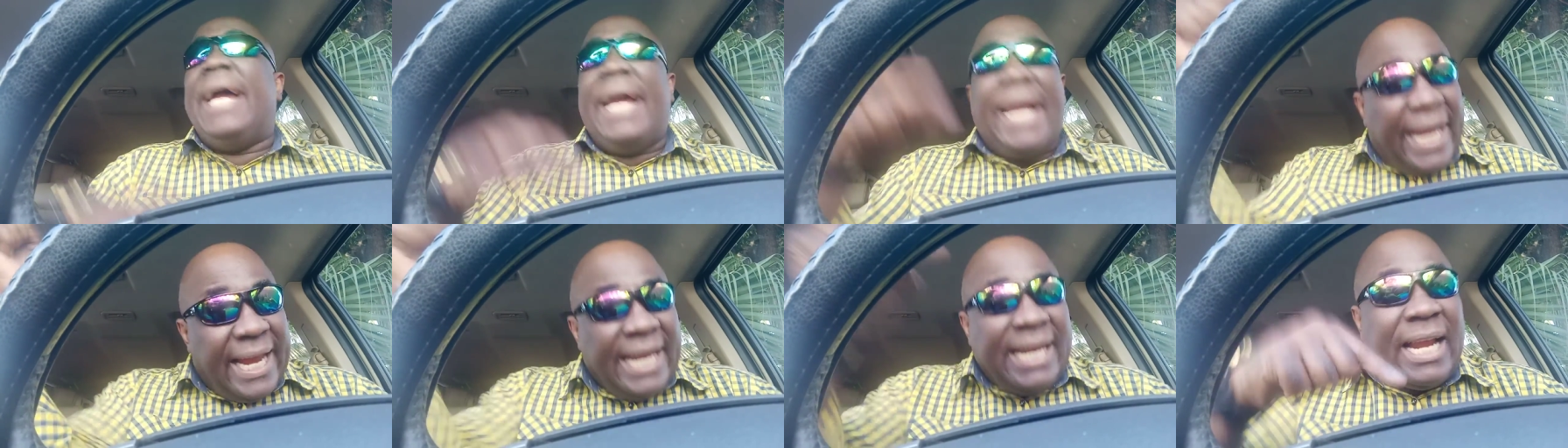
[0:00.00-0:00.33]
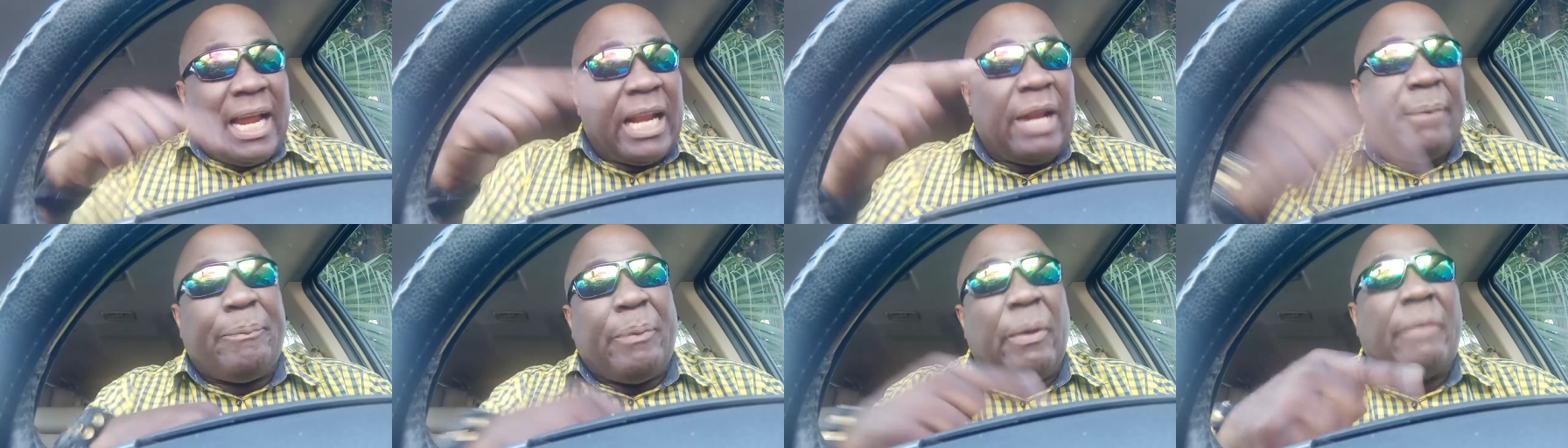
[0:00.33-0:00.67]
in
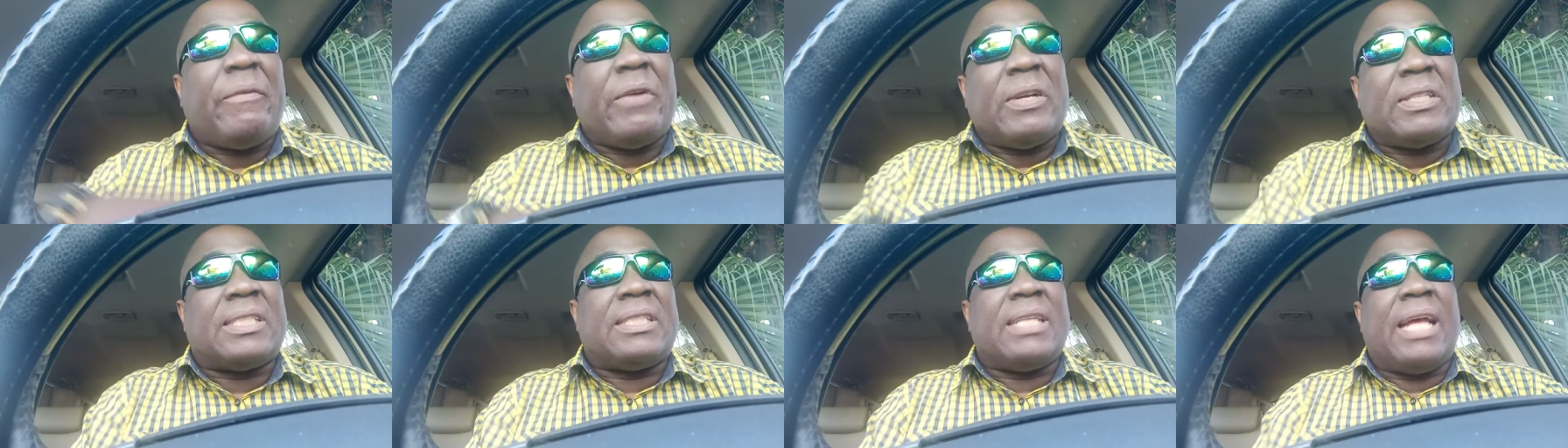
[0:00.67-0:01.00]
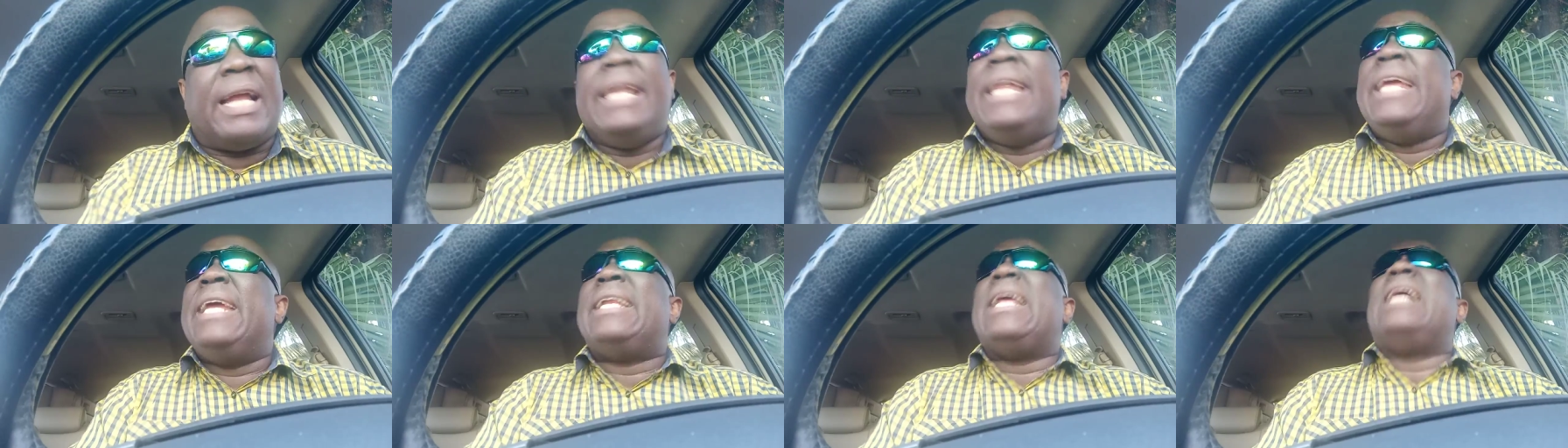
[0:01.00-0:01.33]
the
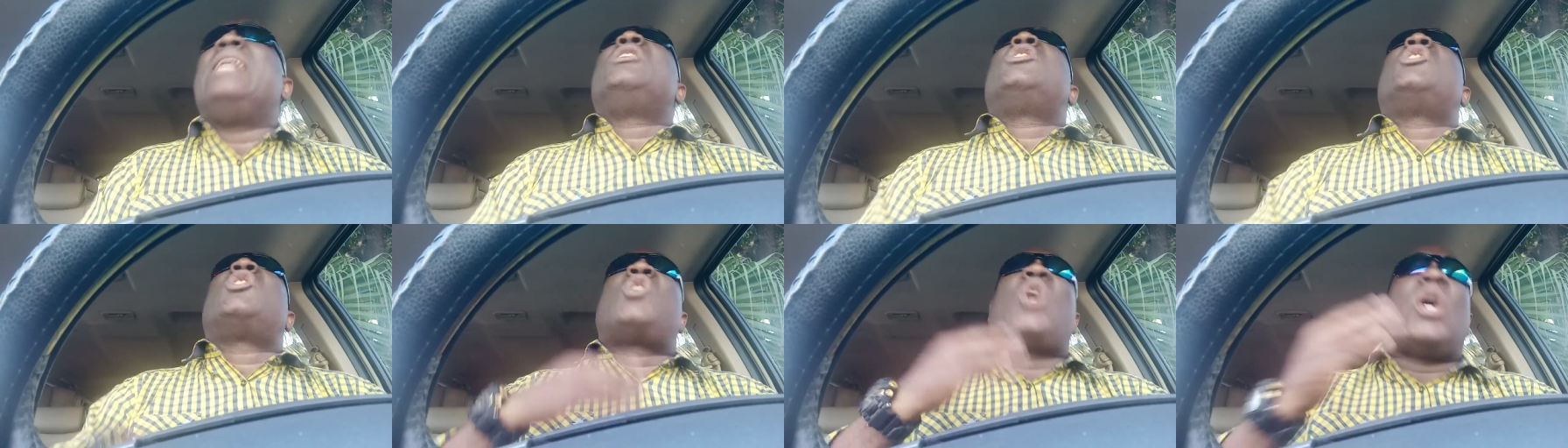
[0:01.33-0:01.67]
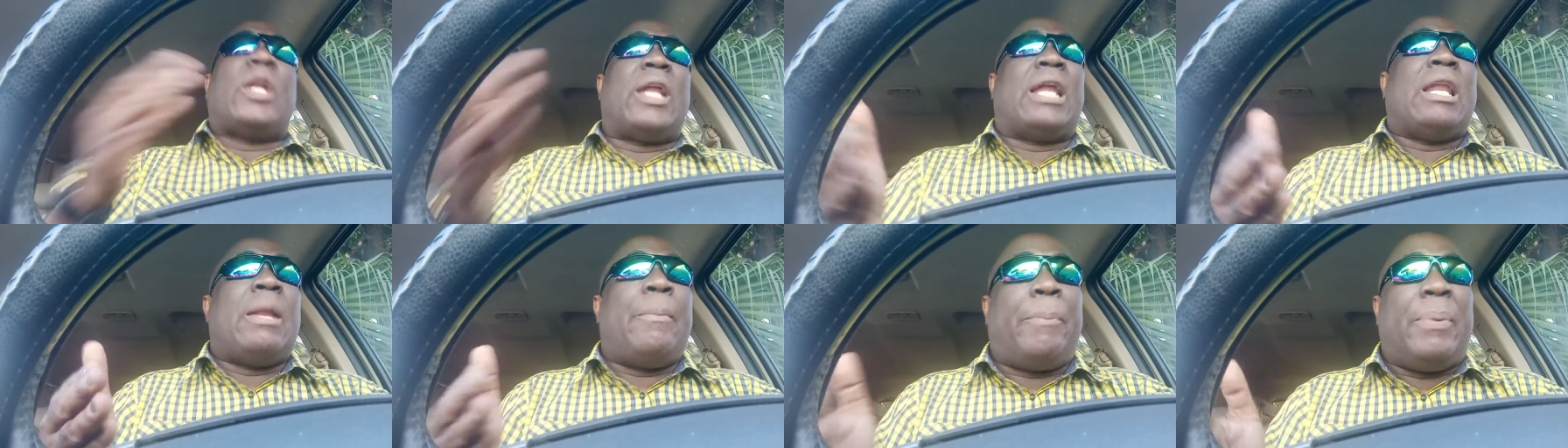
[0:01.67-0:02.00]
professional league, then so
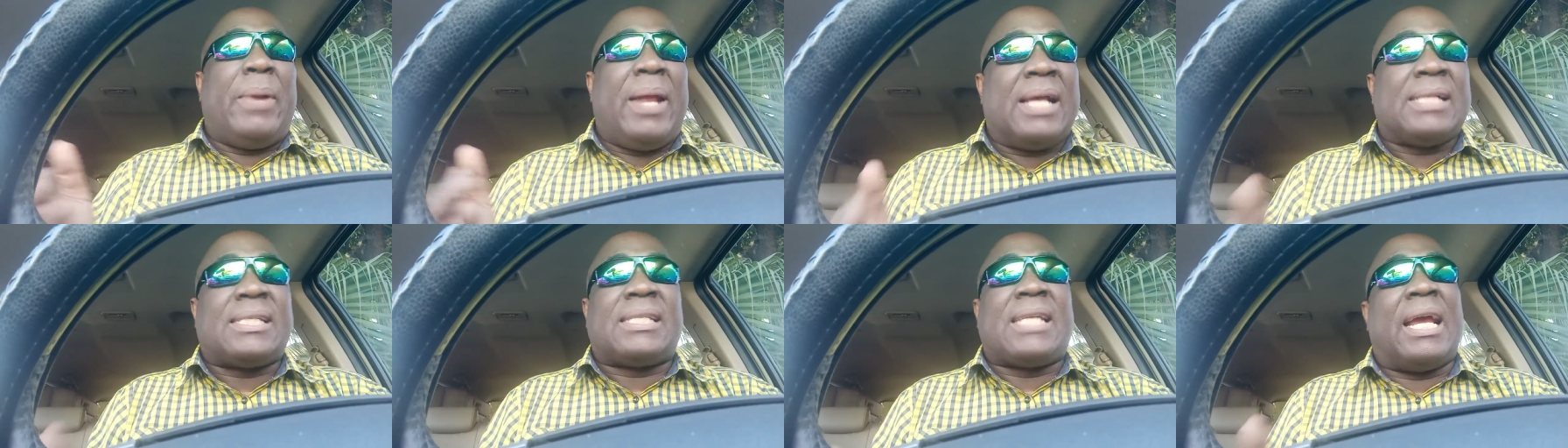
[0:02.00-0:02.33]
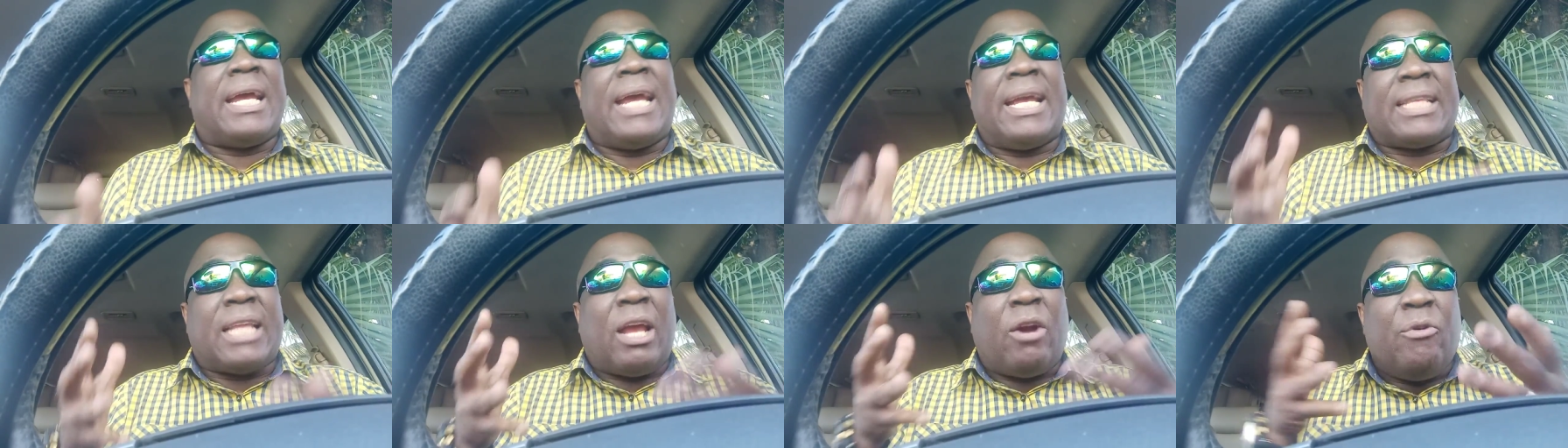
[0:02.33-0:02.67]
that the players
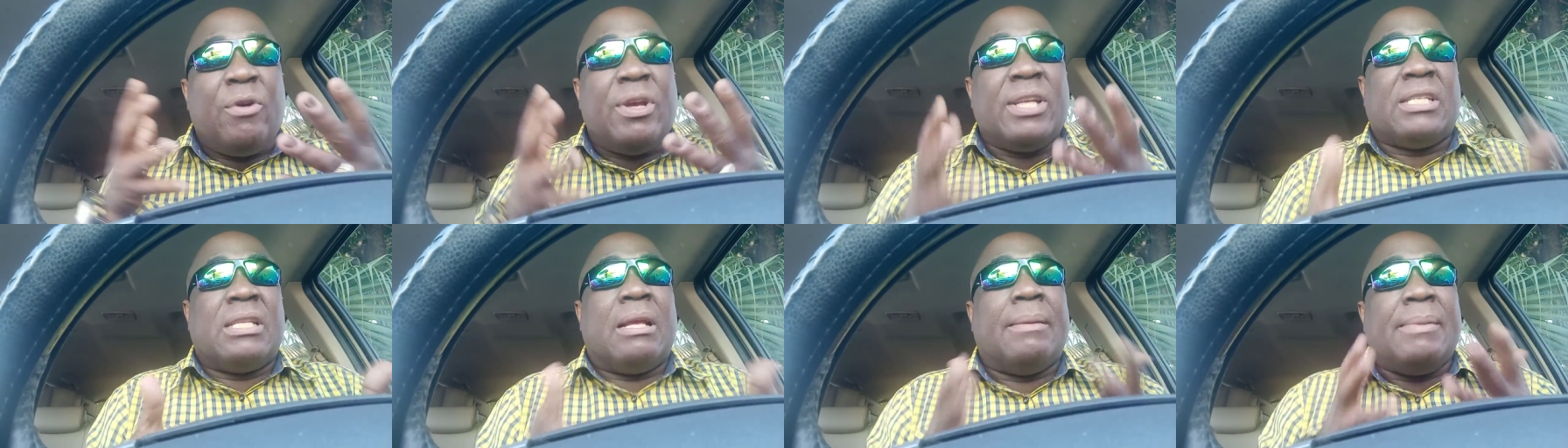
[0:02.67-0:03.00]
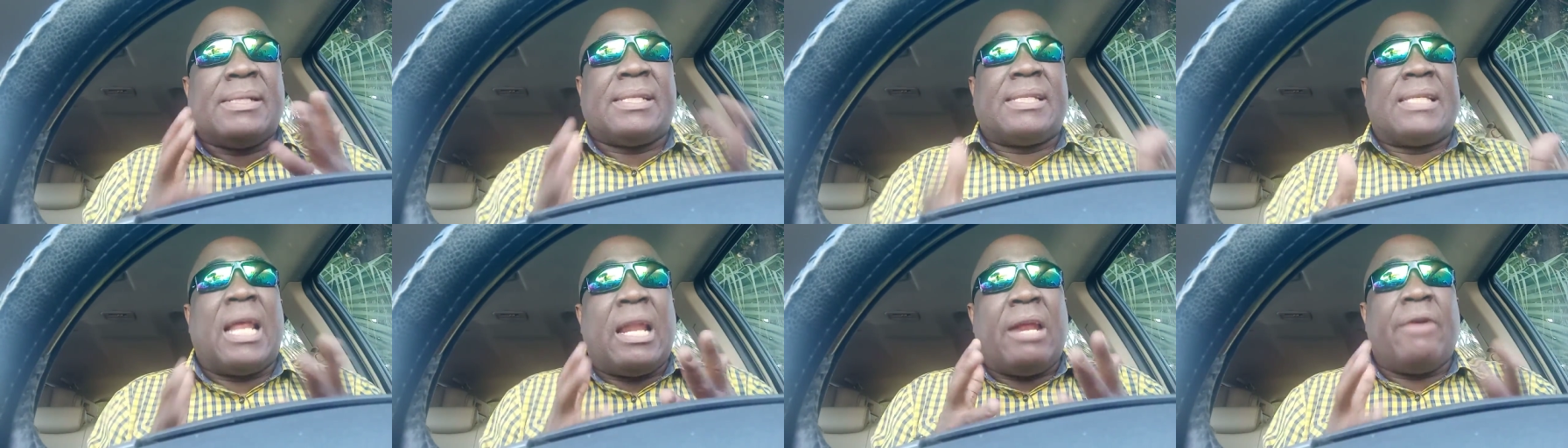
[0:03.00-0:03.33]
can get a reasonable
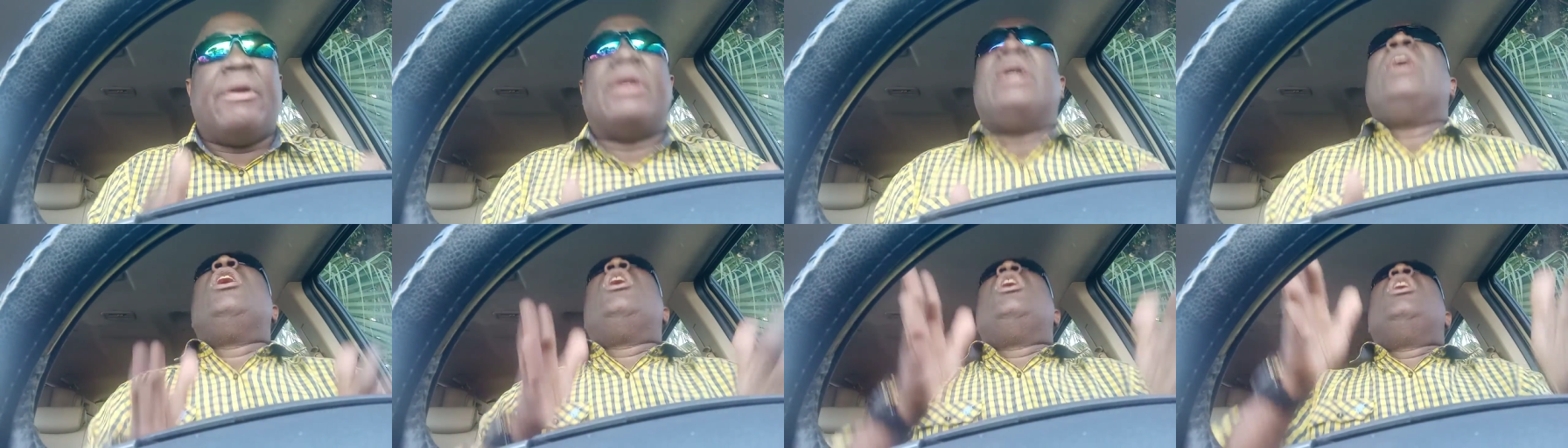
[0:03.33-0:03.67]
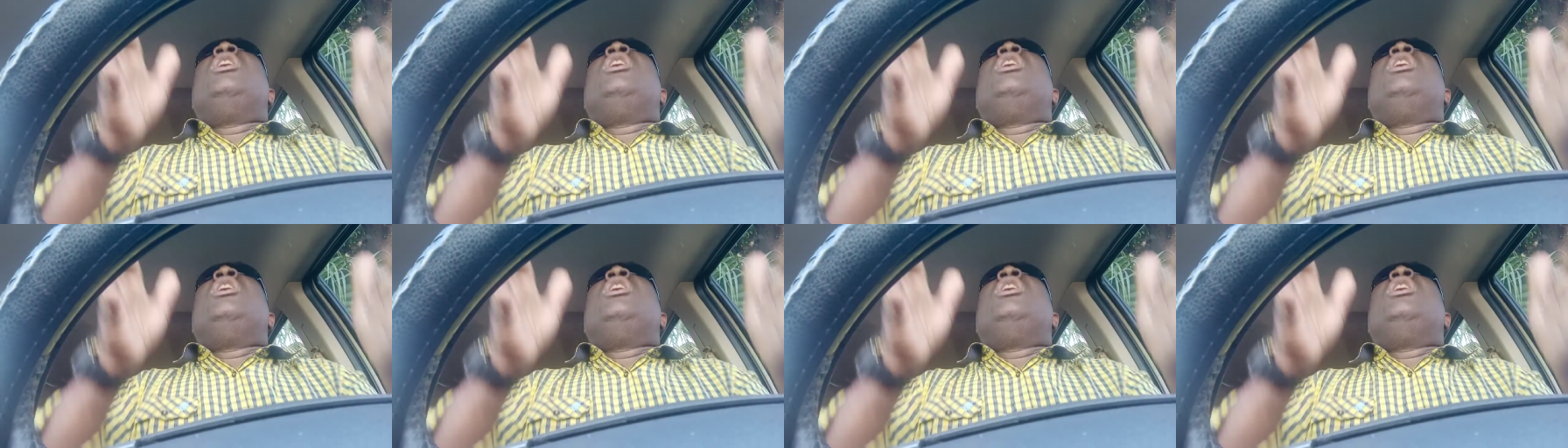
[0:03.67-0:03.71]
salary,